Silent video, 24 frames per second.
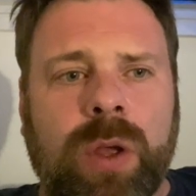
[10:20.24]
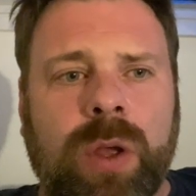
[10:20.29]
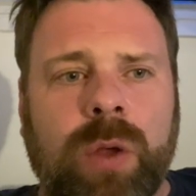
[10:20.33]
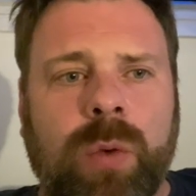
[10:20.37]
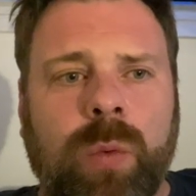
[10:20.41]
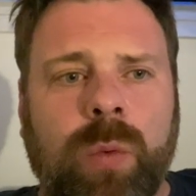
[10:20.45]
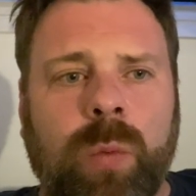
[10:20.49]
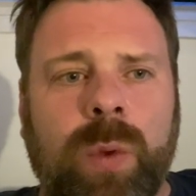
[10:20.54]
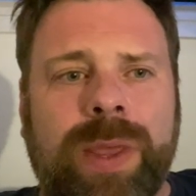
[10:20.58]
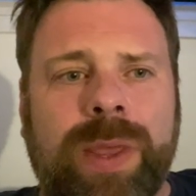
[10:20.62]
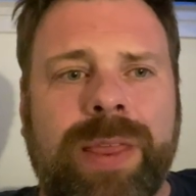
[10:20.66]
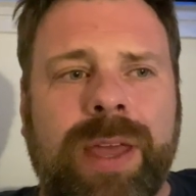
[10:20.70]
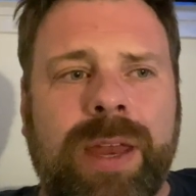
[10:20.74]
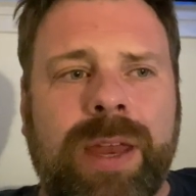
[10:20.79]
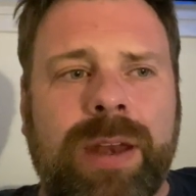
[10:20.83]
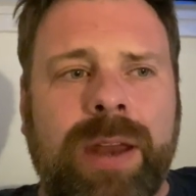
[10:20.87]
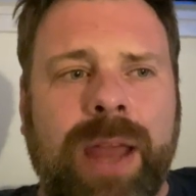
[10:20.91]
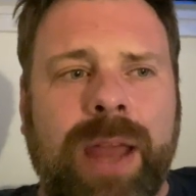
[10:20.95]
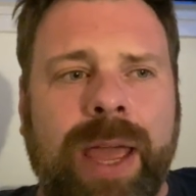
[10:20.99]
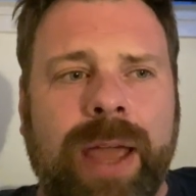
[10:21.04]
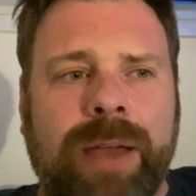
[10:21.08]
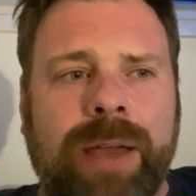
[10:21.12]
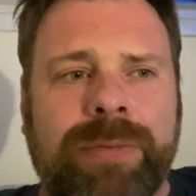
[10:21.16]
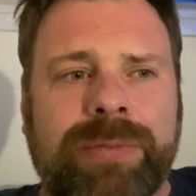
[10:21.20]
We then
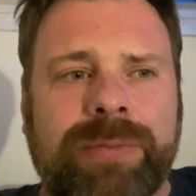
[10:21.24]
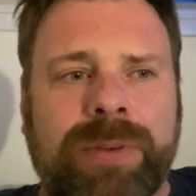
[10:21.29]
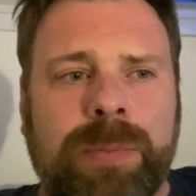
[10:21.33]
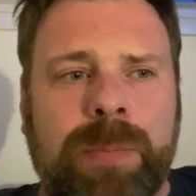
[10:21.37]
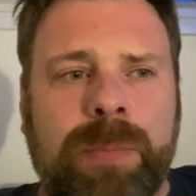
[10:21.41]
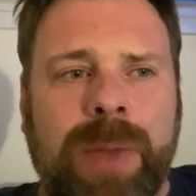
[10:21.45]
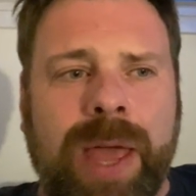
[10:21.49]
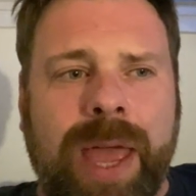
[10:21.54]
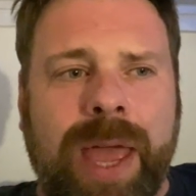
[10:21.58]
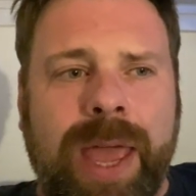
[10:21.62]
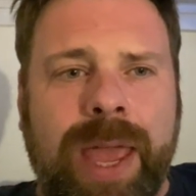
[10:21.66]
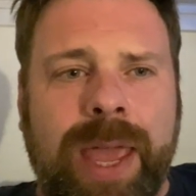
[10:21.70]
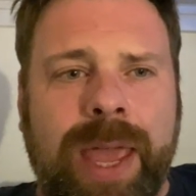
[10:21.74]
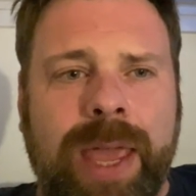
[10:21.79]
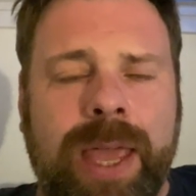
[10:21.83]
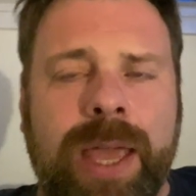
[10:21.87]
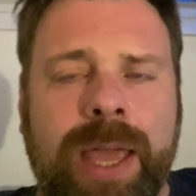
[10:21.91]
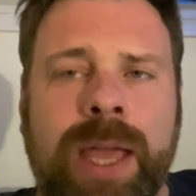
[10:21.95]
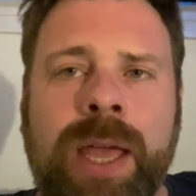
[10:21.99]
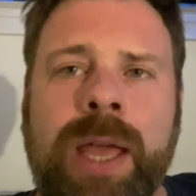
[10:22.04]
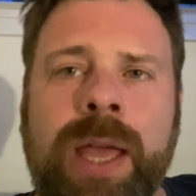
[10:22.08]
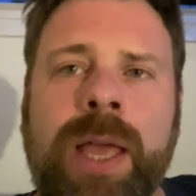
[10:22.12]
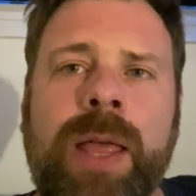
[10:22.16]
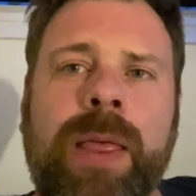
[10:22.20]
have to pay
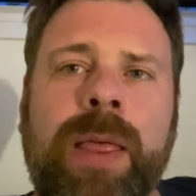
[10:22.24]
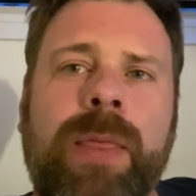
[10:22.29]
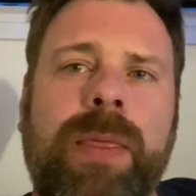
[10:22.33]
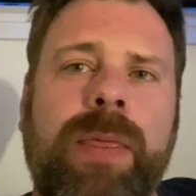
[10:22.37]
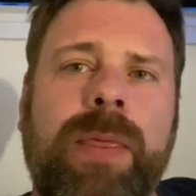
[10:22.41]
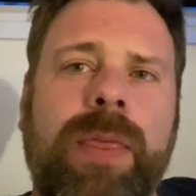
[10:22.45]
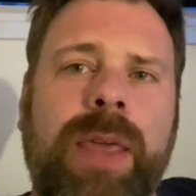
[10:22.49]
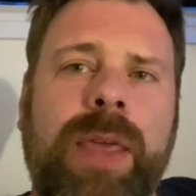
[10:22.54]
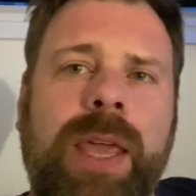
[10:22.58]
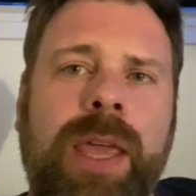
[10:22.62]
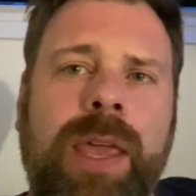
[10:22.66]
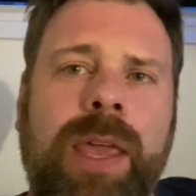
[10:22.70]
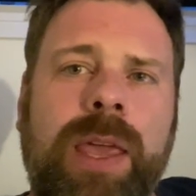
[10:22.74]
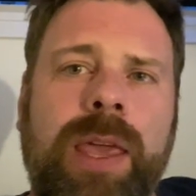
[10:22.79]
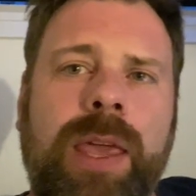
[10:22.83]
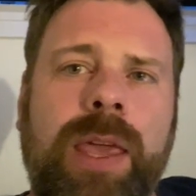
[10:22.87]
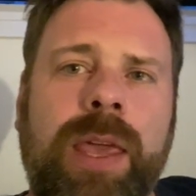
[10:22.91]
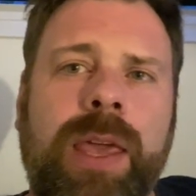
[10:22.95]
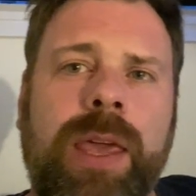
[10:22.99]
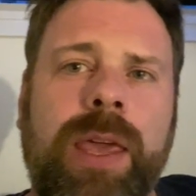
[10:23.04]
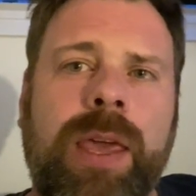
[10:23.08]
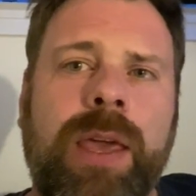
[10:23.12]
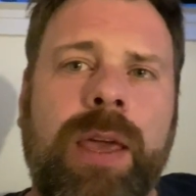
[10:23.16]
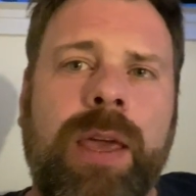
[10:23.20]

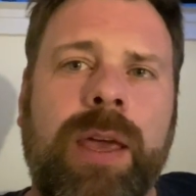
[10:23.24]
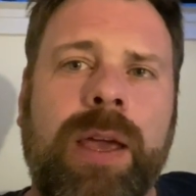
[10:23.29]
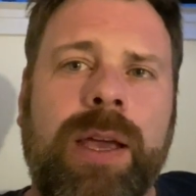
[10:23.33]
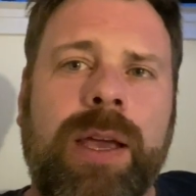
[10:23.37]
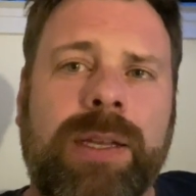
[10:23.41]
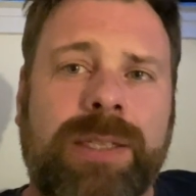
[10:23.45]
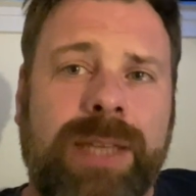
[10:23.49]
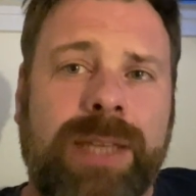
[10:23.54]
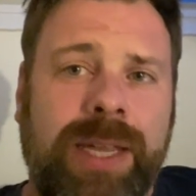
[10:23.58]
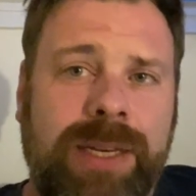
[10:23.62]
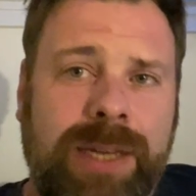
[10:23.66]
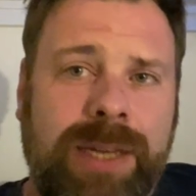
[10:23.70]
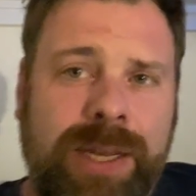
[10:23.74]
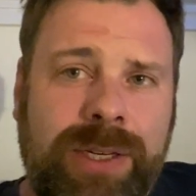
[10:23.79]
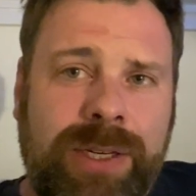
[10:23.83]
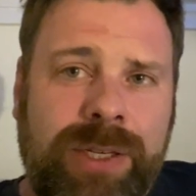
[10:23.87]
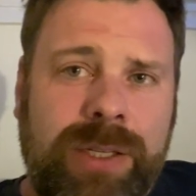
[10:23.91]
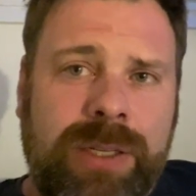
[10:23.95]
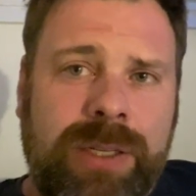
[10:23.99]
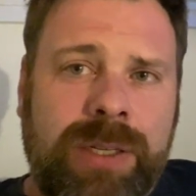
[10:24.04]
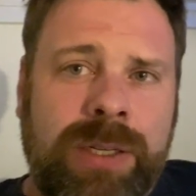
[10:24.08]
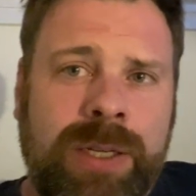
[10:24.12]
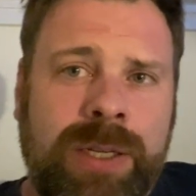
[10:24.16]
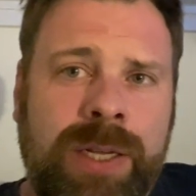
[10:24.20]
the estate
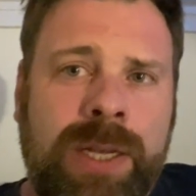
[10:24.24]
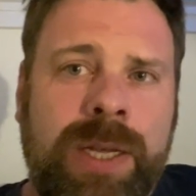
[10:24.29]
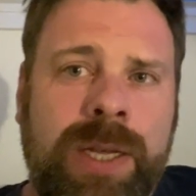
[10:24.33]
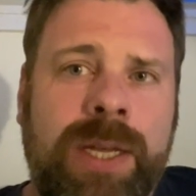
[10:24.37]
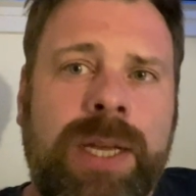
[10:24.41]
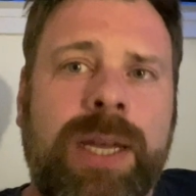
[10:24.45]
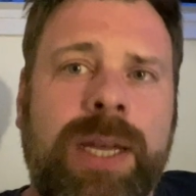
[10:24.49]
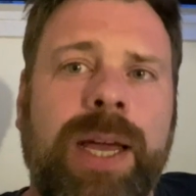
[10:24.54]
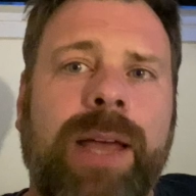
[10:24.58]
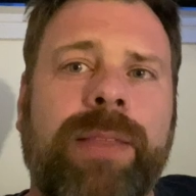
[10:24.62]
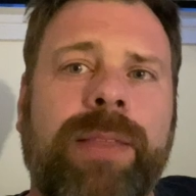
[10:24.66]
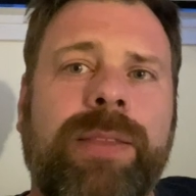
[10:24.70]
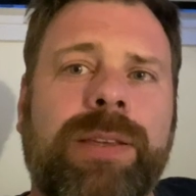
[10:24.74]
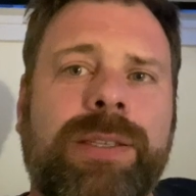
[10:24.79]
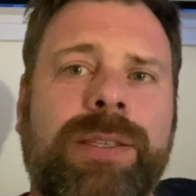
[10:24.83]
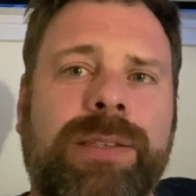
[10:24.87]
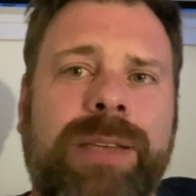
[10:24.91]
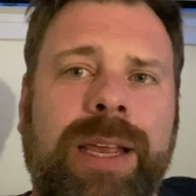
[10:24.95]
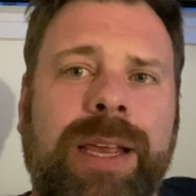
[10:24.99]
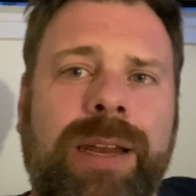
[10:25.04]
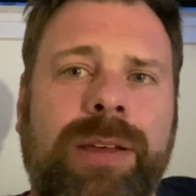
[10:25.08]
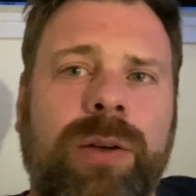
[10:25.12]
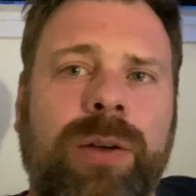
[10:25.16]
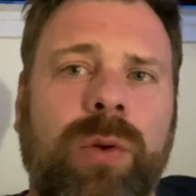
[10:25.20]
agent, and the
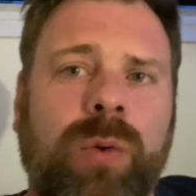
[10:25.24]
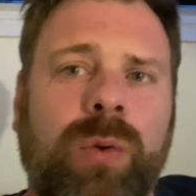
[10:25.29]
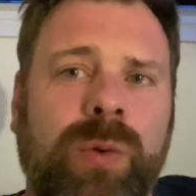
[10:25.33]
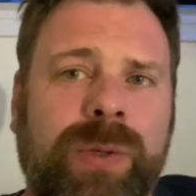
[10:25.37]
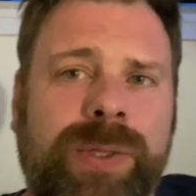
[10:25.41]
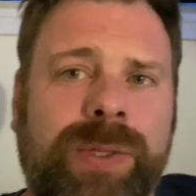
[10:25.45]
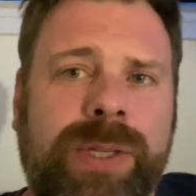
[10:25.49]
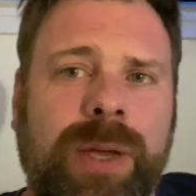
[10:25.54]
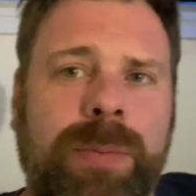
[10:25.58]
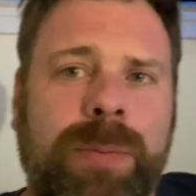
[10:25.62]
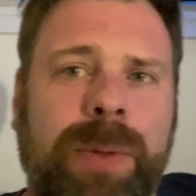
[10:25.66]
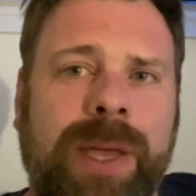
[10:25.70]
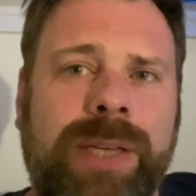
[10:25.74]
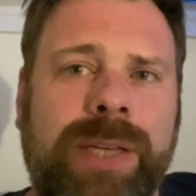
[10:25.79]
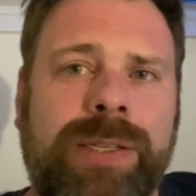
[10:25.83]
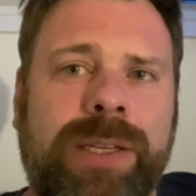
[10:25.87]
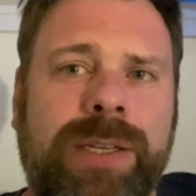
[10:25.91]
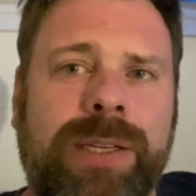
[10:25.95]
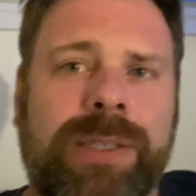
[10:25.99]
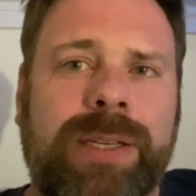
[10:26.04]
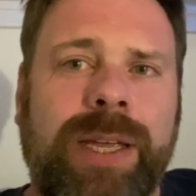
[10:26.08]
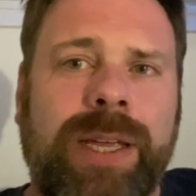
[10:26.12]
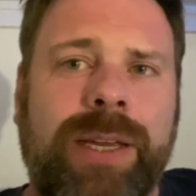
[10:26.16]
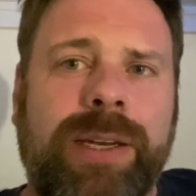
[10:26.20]
seller also pays the
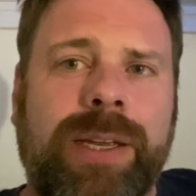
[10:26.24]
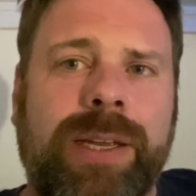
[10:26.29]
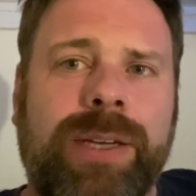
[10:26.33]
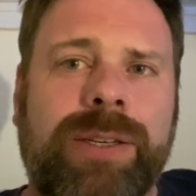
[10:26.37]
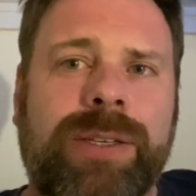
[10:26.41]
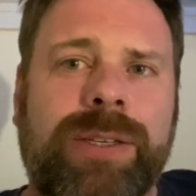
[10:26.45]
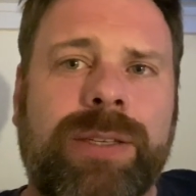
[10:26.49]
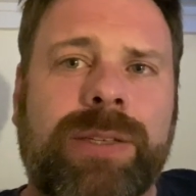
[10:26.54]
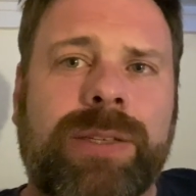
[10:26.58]
estate agent.